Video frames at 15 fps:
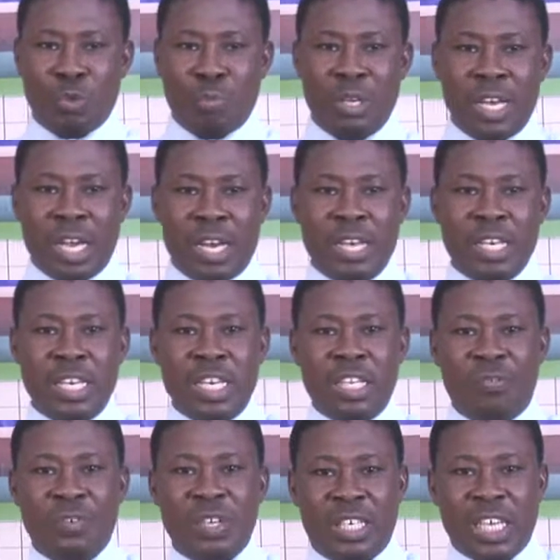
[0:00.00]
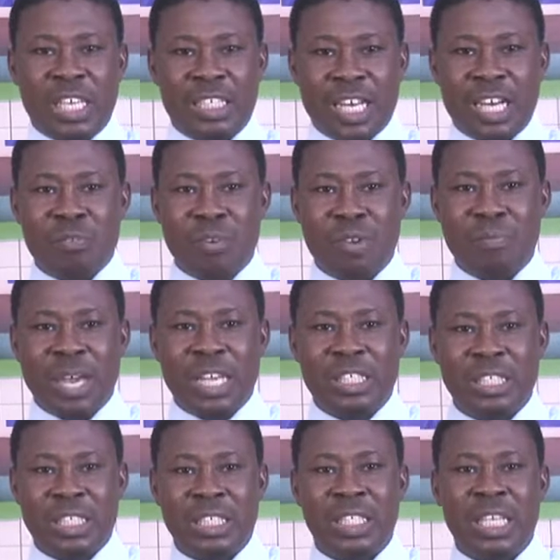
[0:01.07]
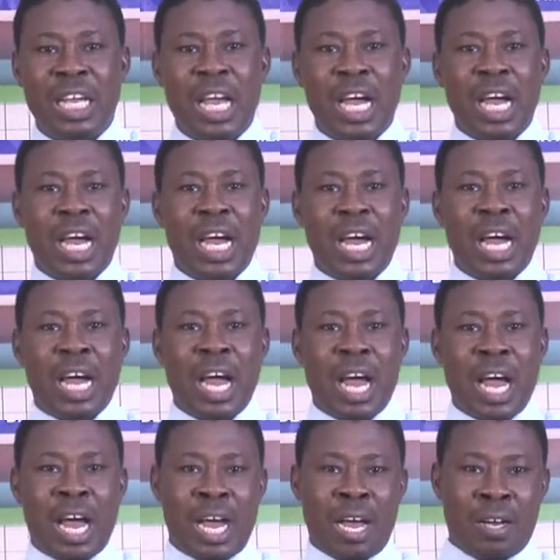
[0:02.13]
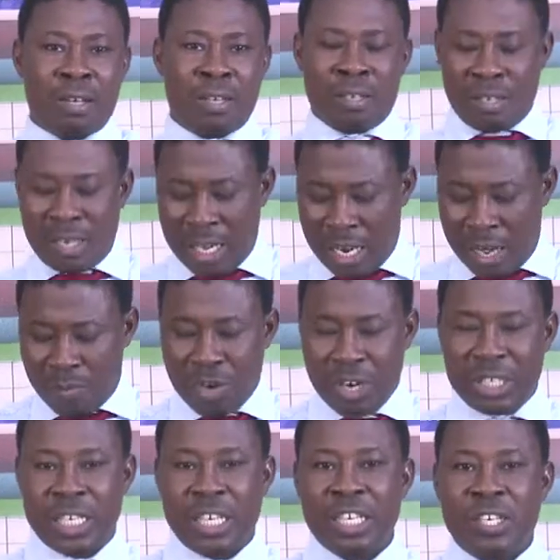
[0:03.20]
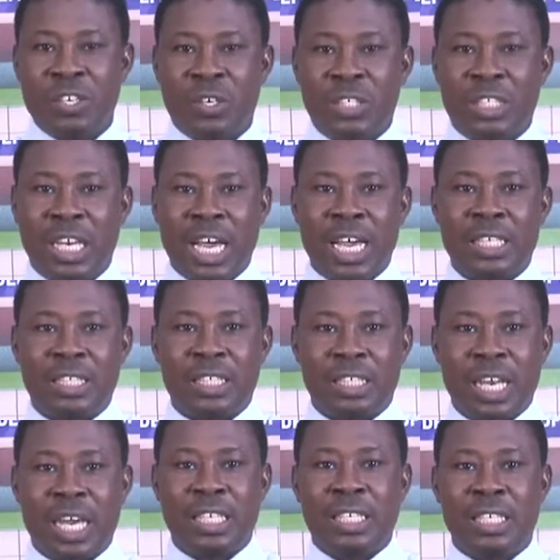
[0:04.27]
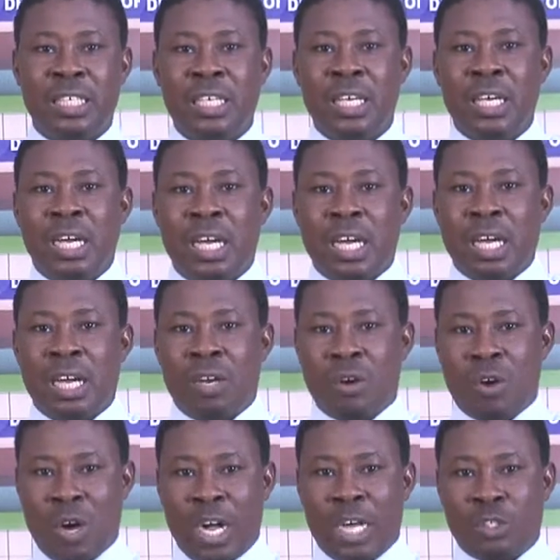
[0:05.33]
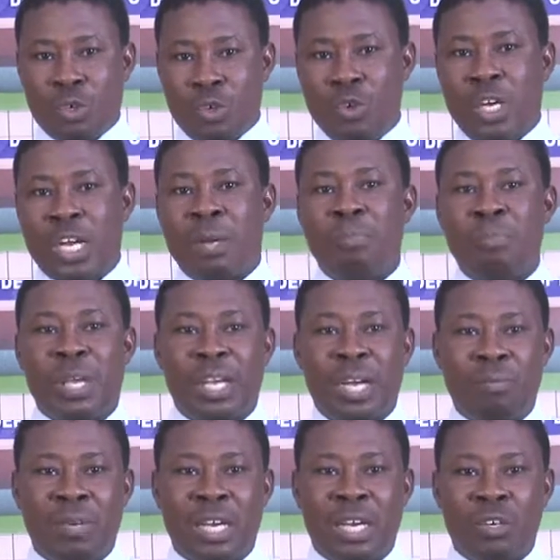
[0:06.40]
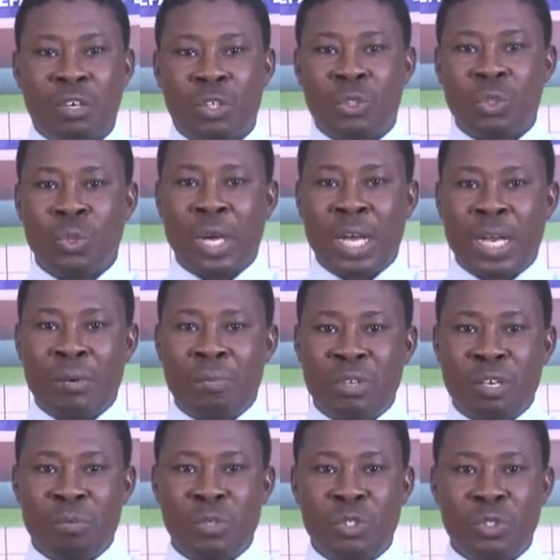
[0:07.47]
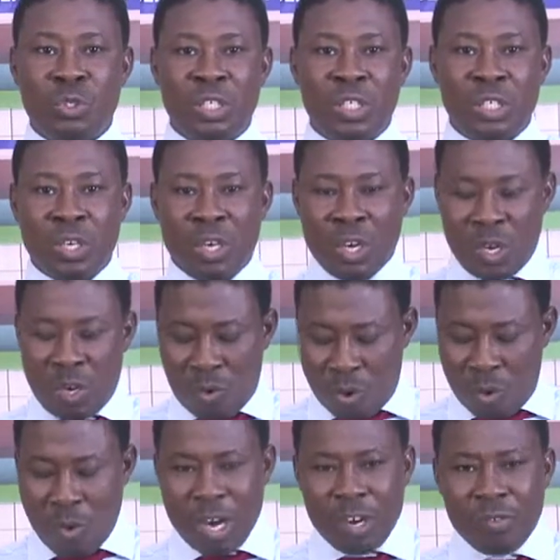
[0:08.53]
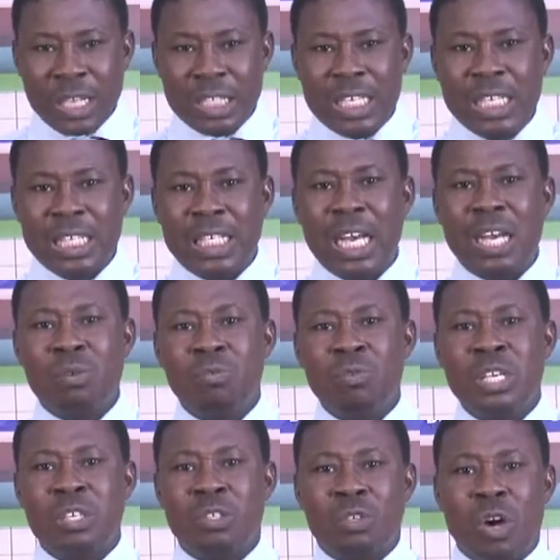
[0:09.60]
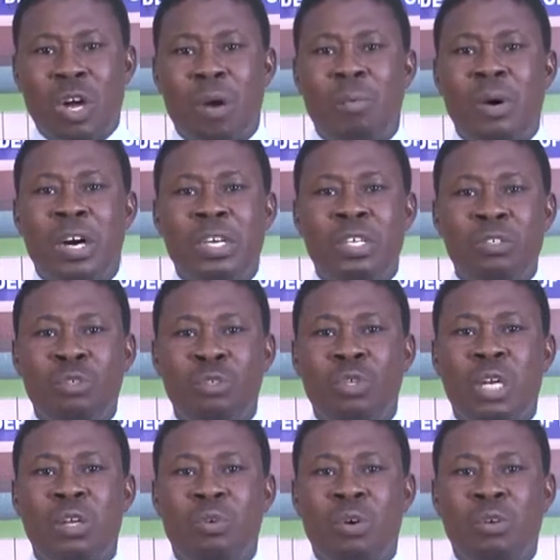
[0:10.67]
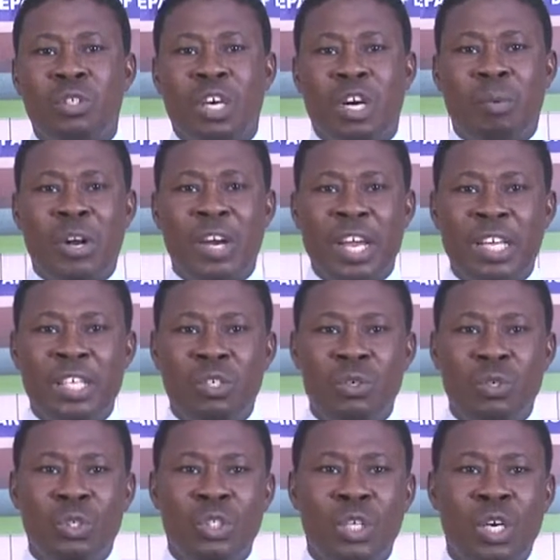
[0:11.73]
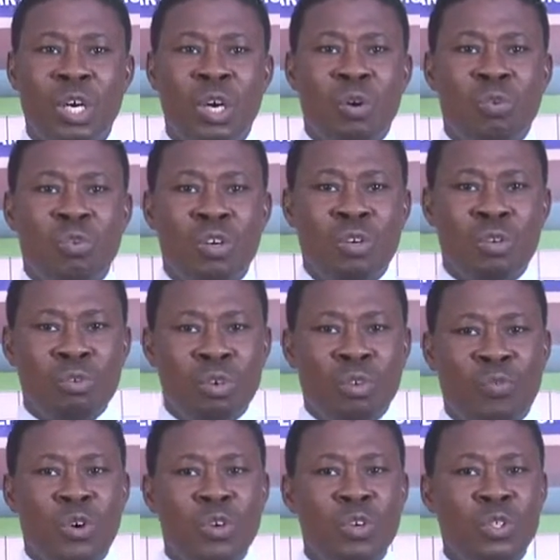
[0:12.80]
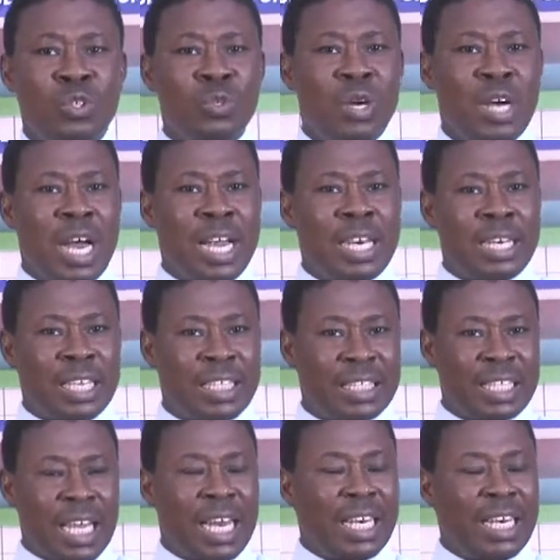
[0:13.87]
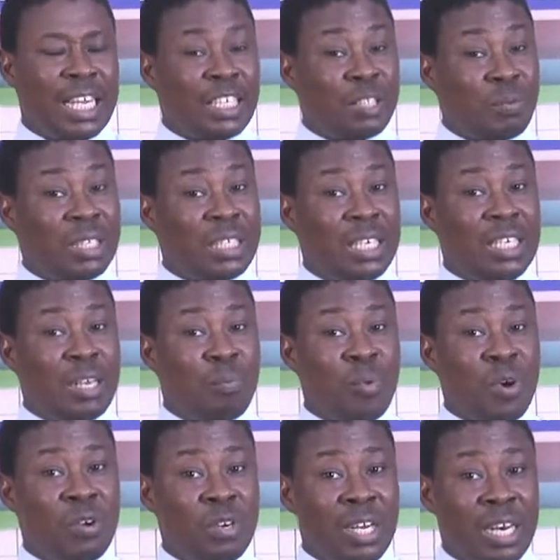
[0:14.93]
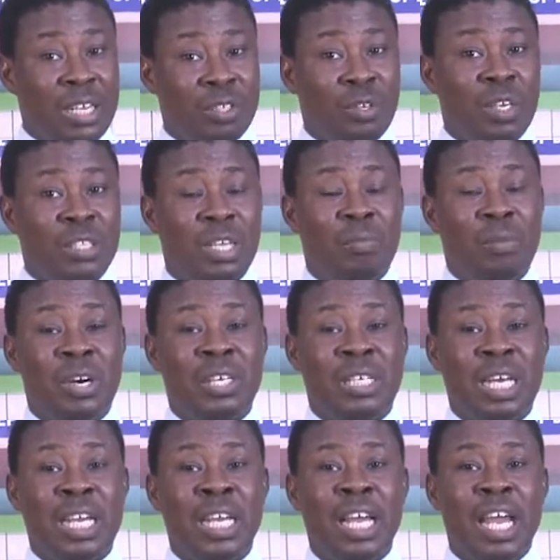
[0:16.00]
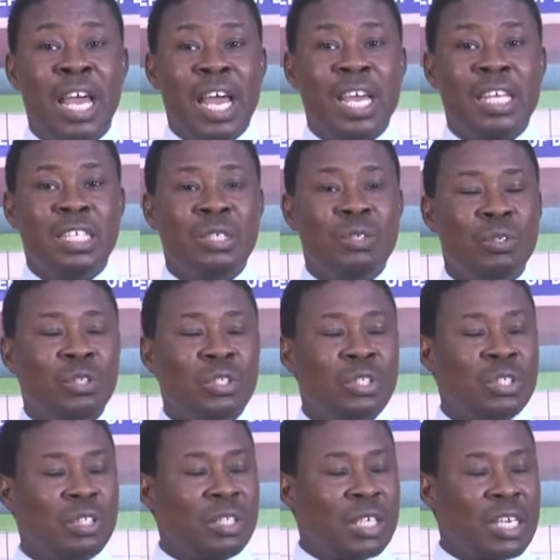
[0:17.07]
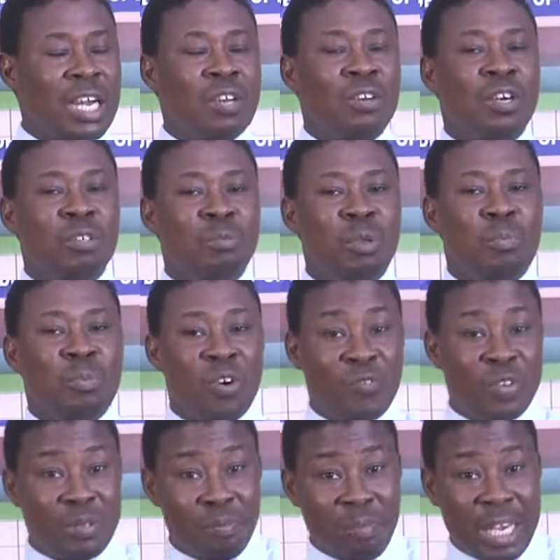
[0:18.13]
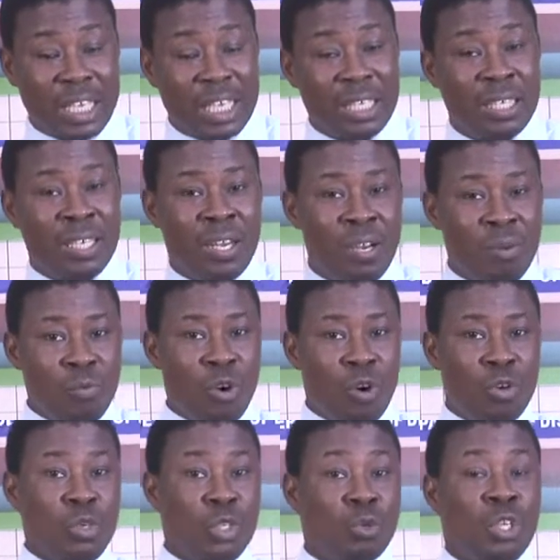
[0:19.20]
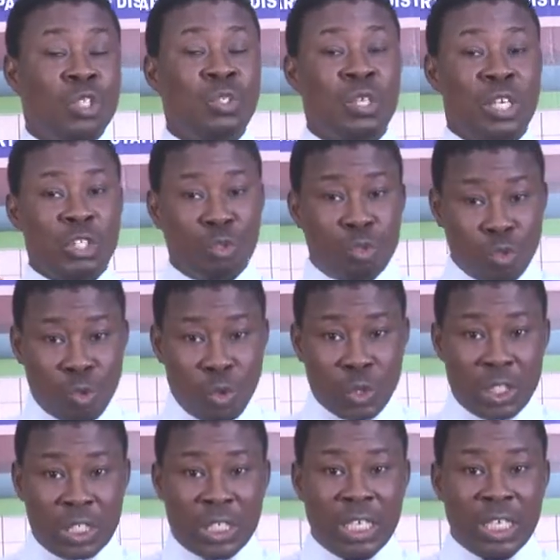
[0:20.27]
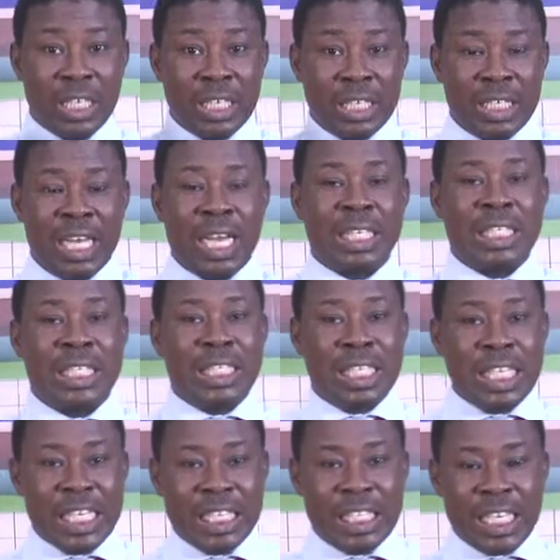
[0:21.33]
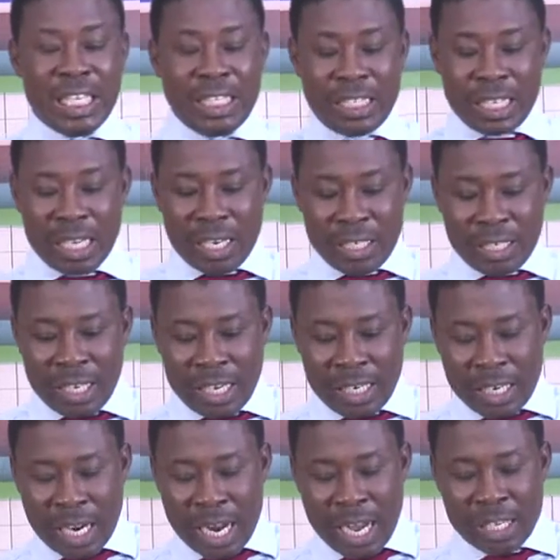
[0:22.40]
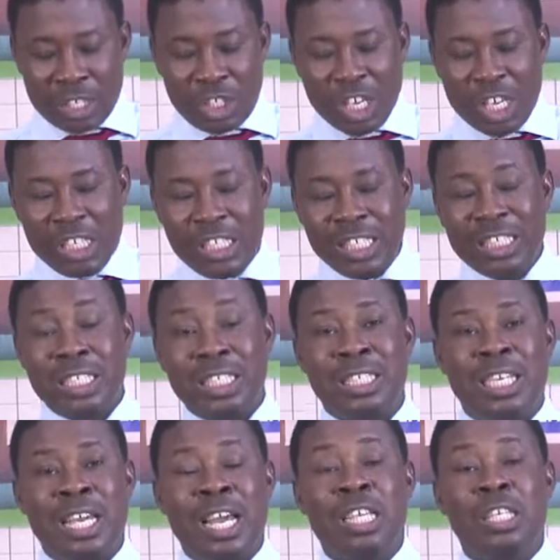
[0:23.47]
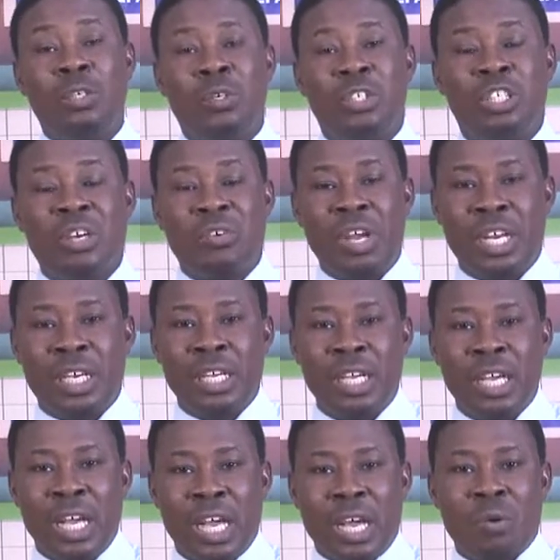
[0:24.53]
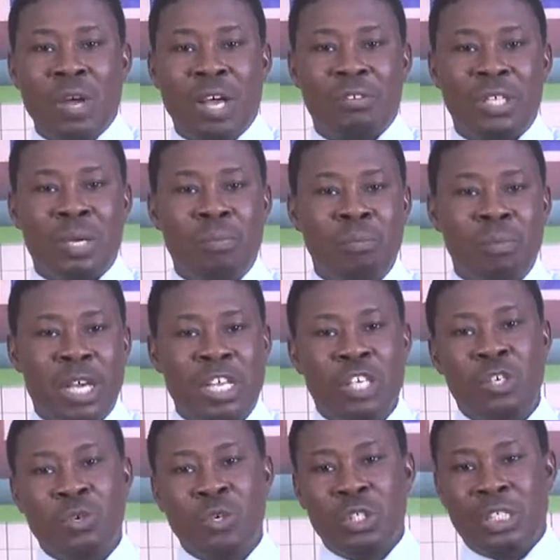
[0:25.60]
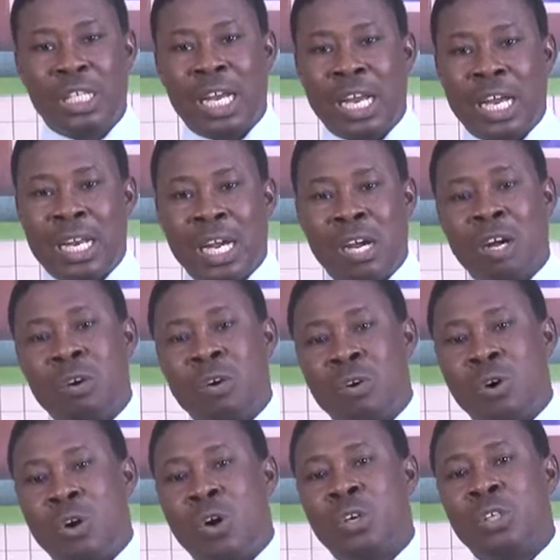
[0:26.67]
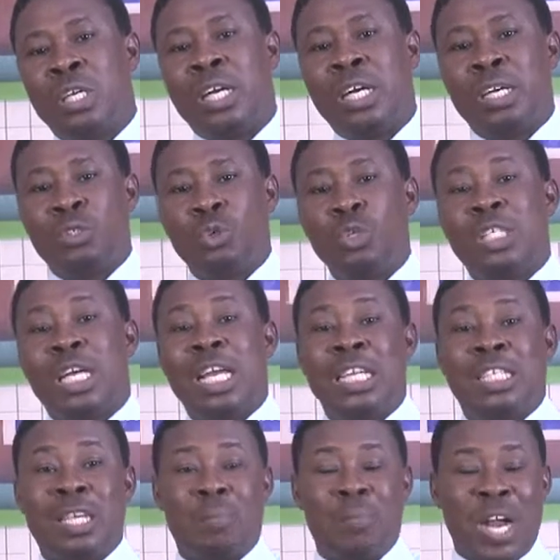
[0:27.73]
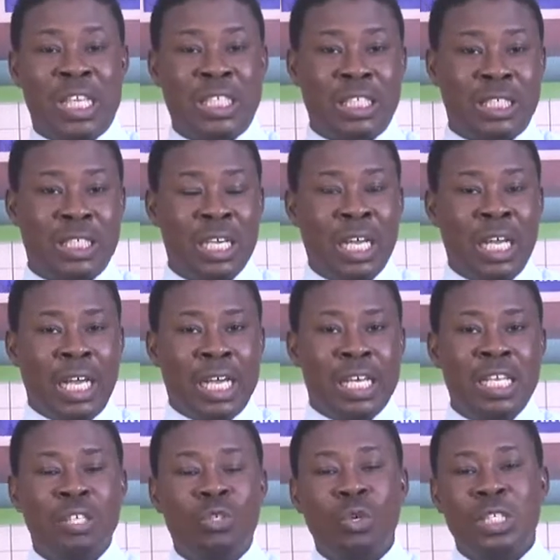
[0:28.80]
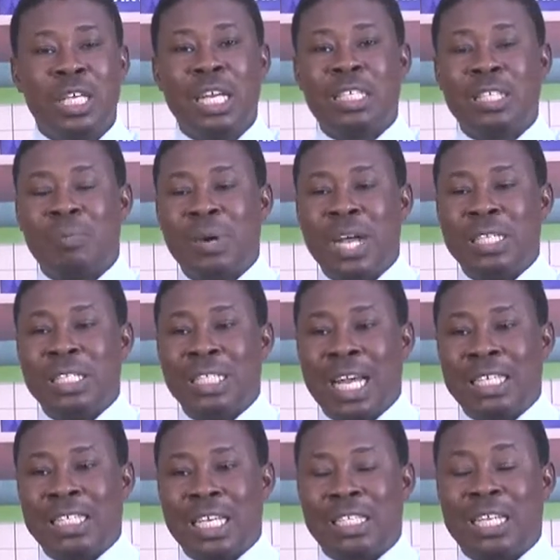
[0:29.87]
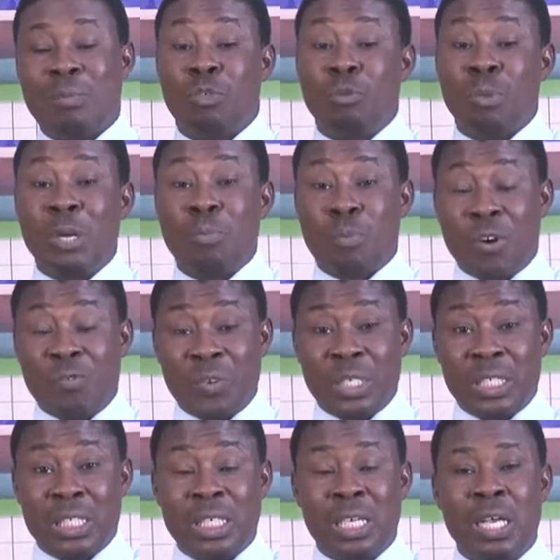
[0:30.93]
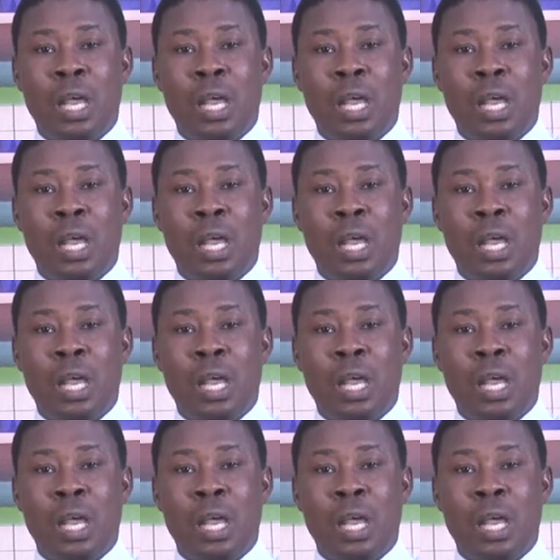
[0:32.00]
to be. And these features that we mentioned are elaborated in your slides slightly longer. So you can pick up that also and be able to see. Well, one of the things that we talk about usually when we talk about NGOs would for you to understand, especially the point that I talked about, that NGOs cannot be profit making. We always want students to note that these days there are changes in the NGO terrain. And we have some NGOs that are now called social enterprises. And these social enterprises are set up to make profit,